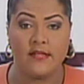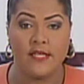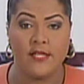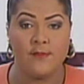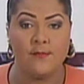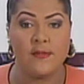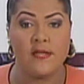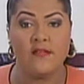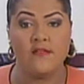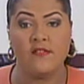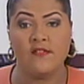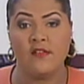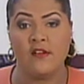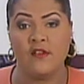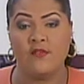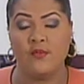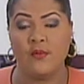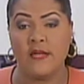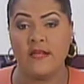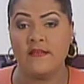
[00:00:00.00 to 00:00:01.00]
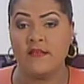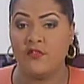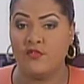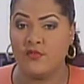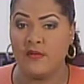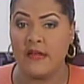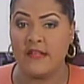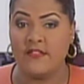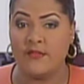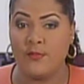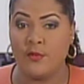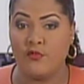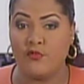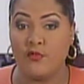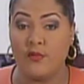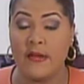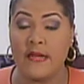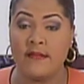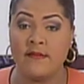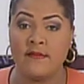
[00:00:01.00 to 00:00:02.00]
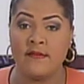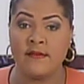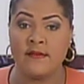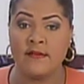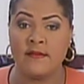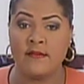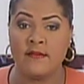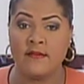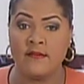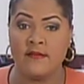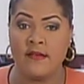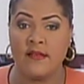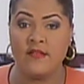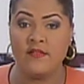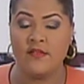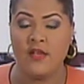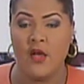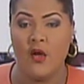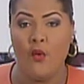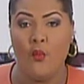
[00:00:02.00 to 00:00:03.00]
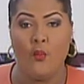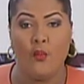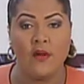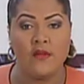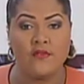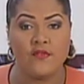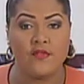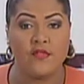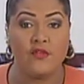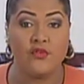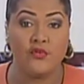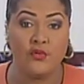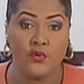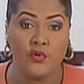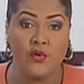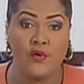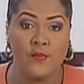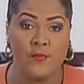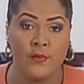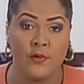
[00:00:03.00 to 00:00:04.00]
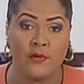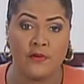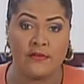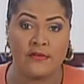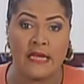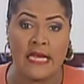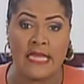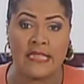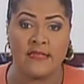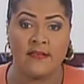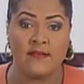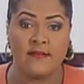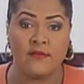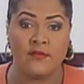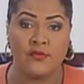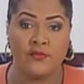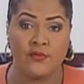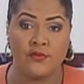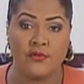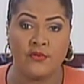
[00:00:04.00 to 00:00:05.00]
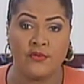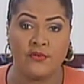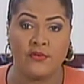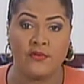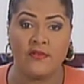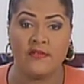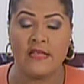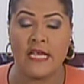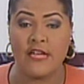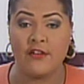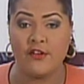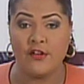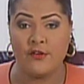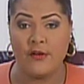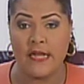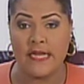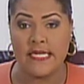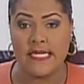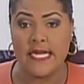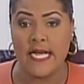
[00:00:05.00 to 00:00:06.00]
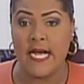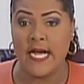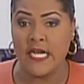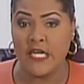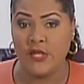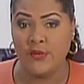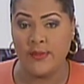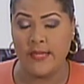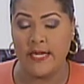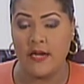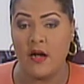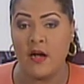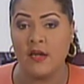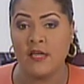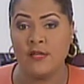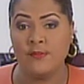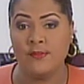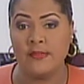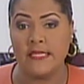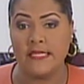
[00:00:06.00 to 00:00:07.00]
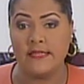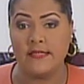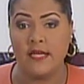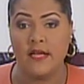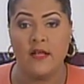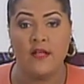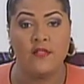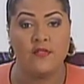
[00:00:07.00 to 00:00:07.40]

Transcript: Minister of Works and Transport Rohan Sinanan says once the Toco Port and the Toco Sangagrandi Highway are complete,